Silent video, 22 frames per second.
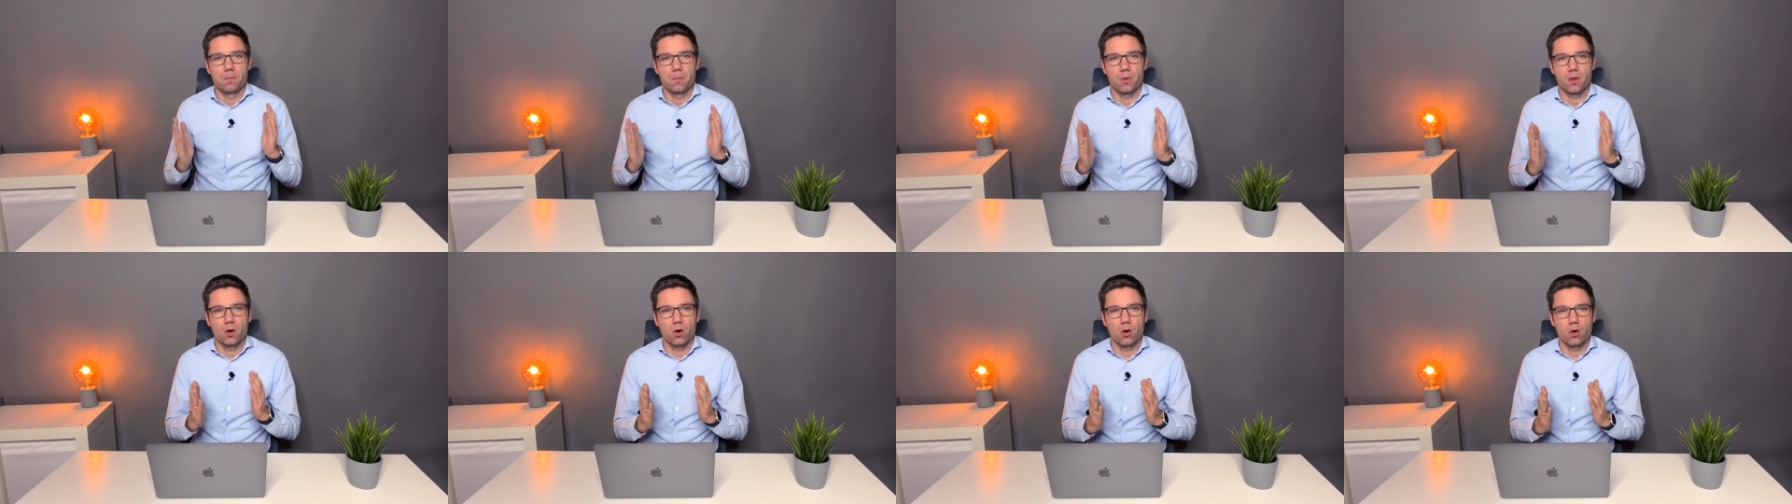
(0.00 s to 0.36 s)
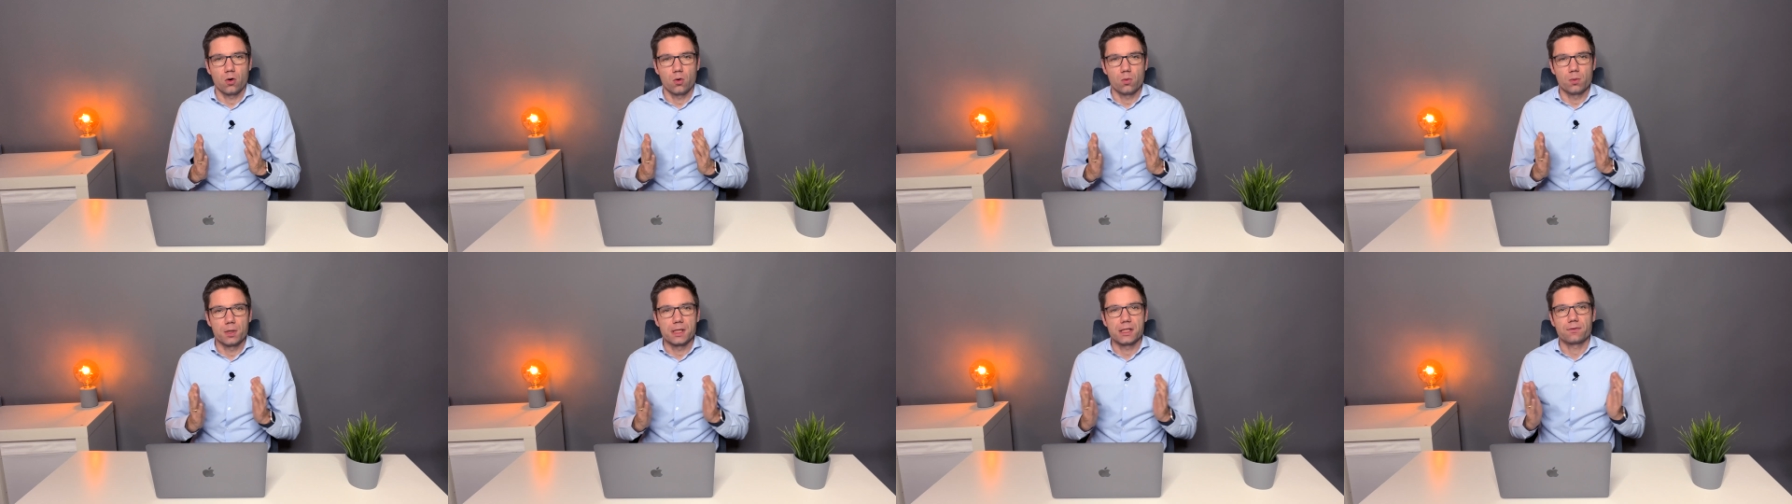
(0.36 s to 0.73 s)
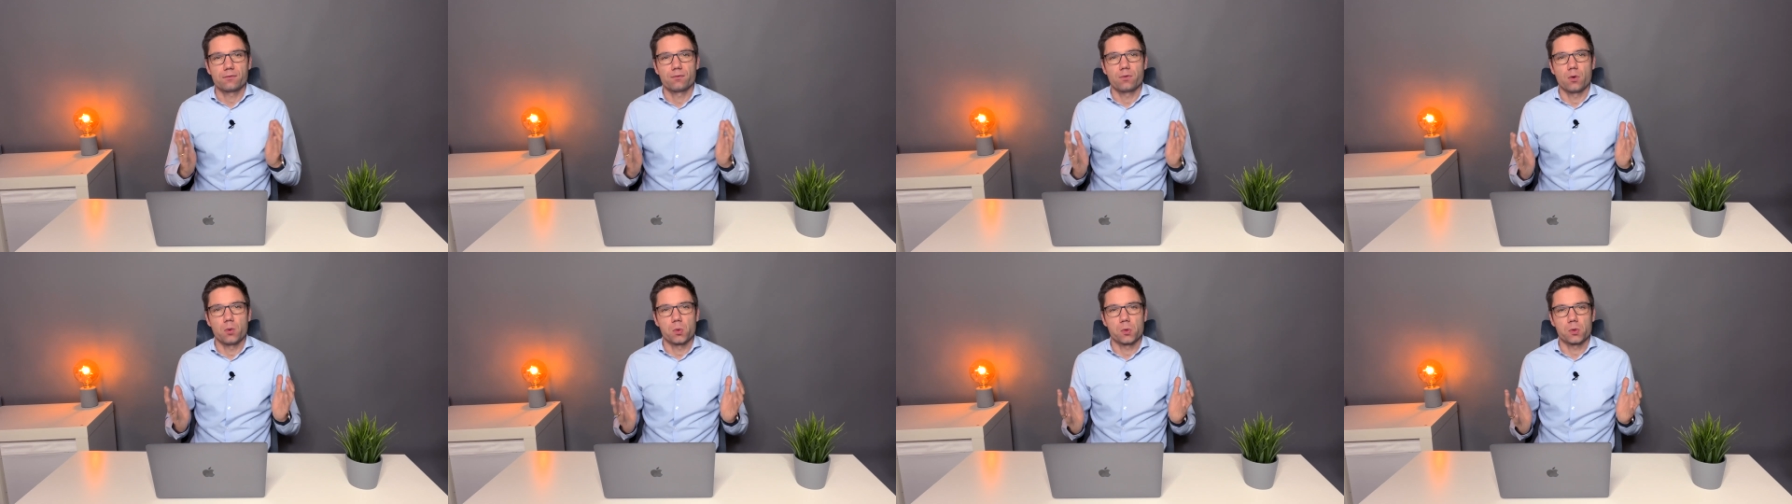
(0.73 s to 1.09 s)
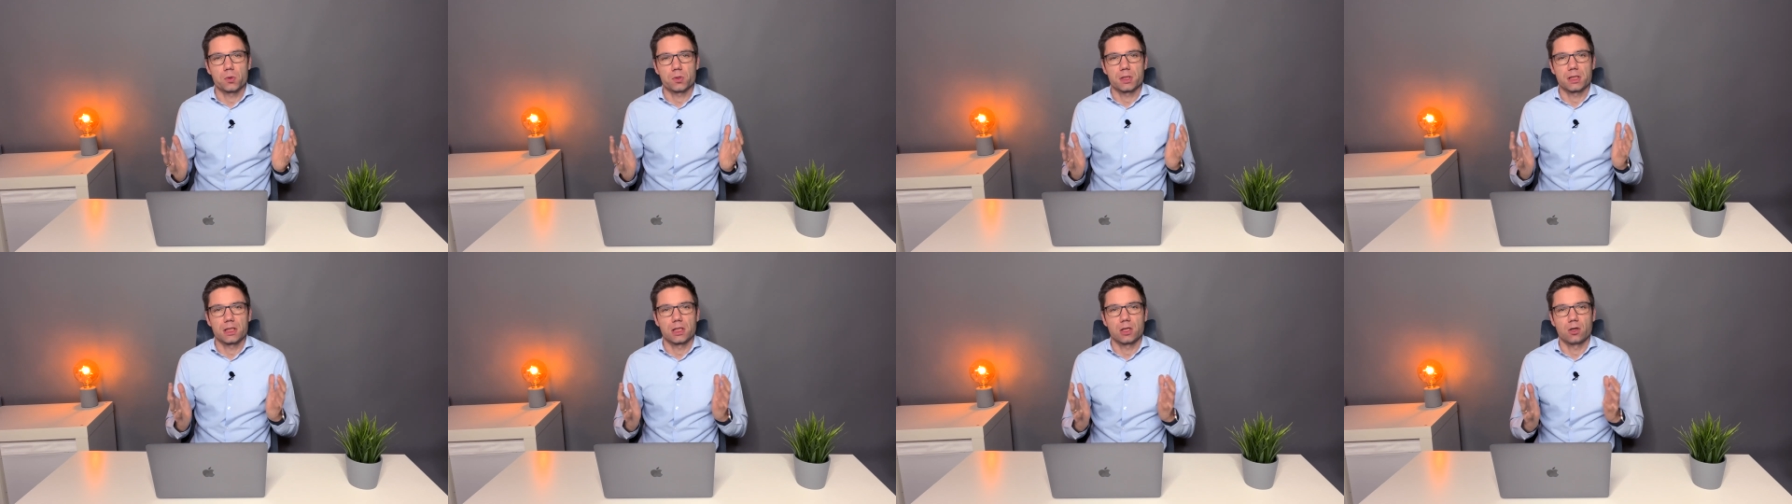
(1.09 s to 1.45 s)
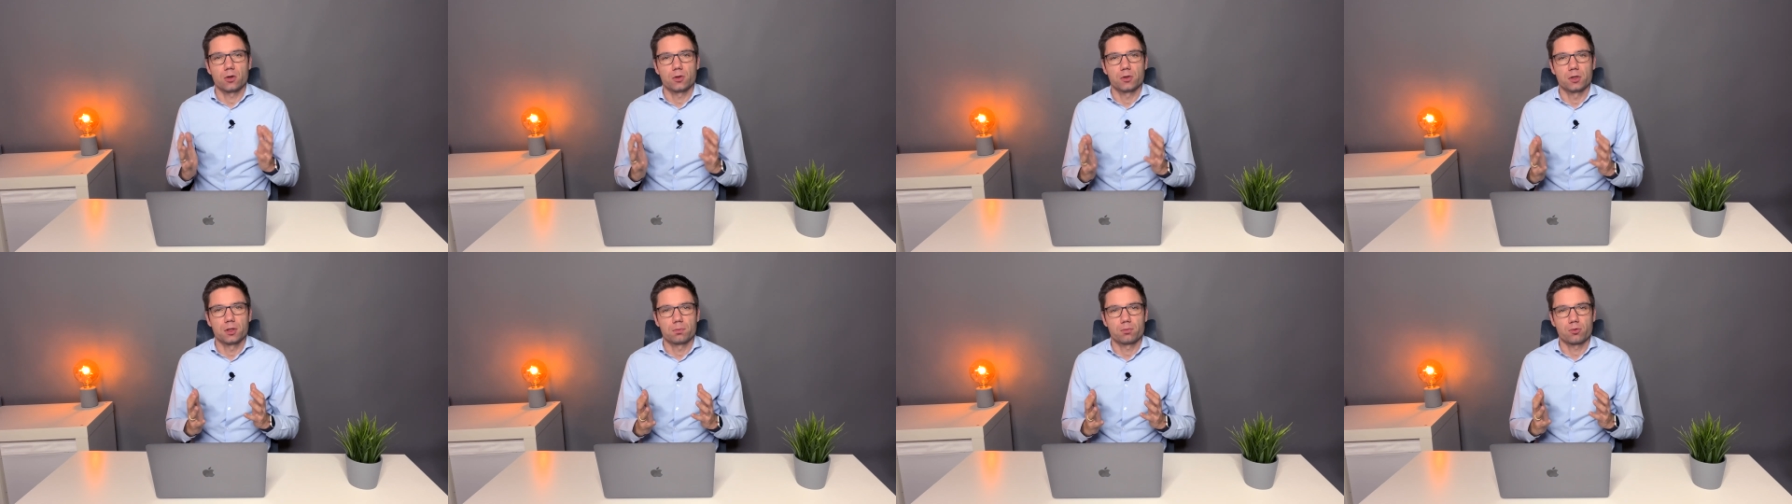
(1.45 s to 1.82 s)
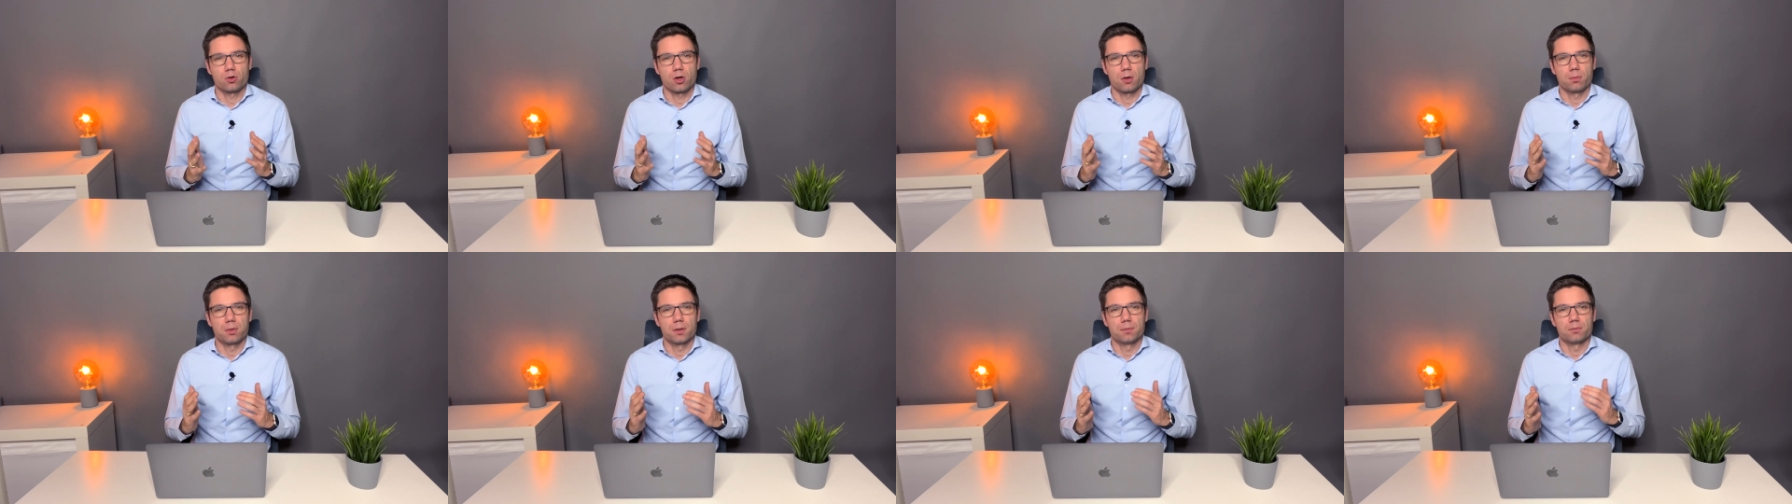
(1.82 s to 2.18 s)
always focusing on the
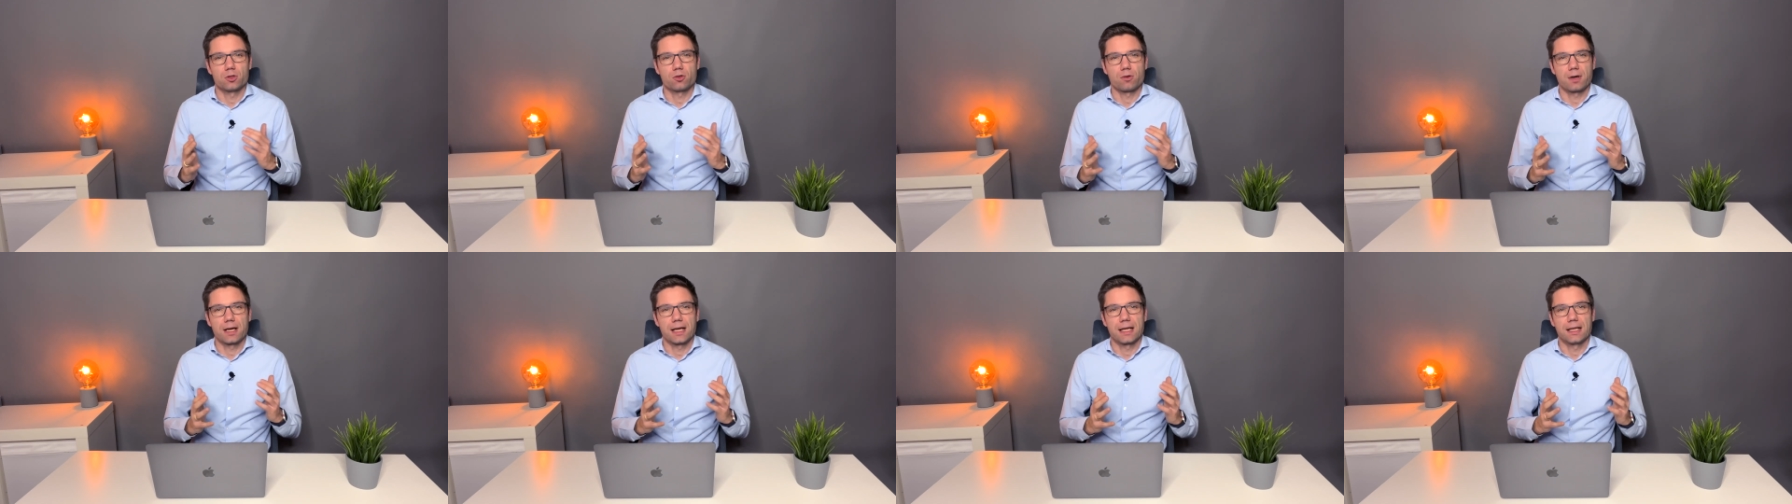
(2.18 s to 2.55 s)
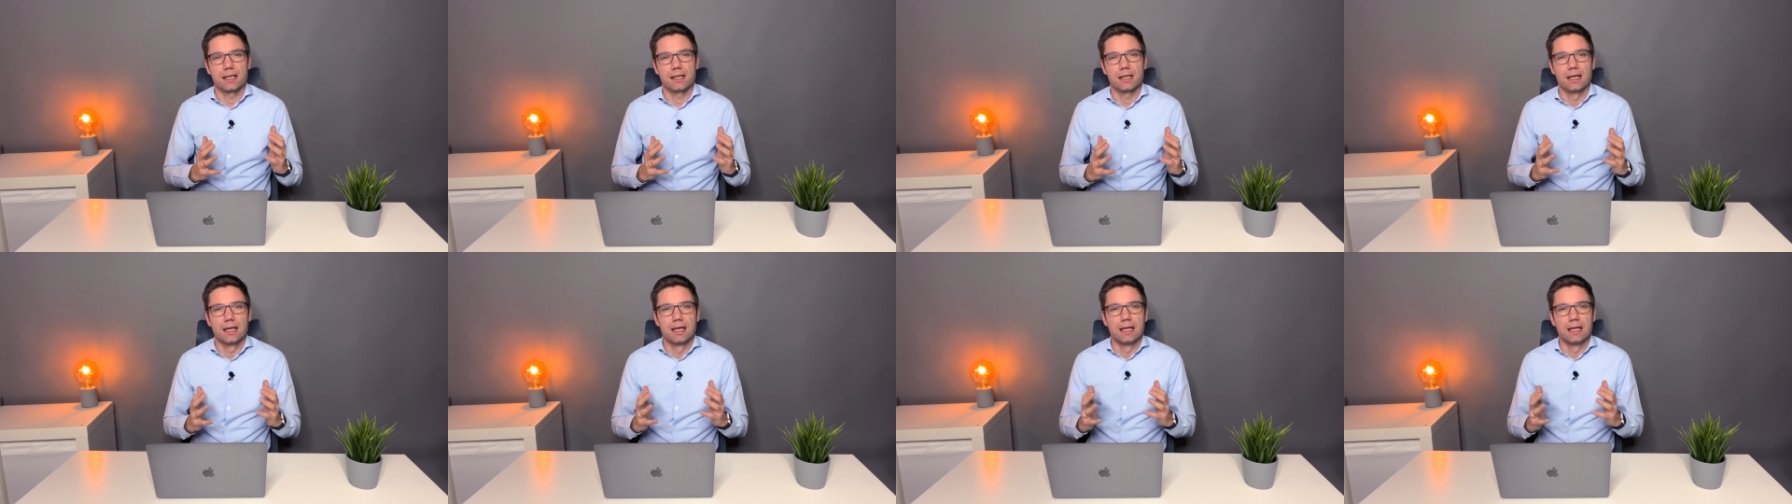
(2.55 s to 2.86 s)
problem, trying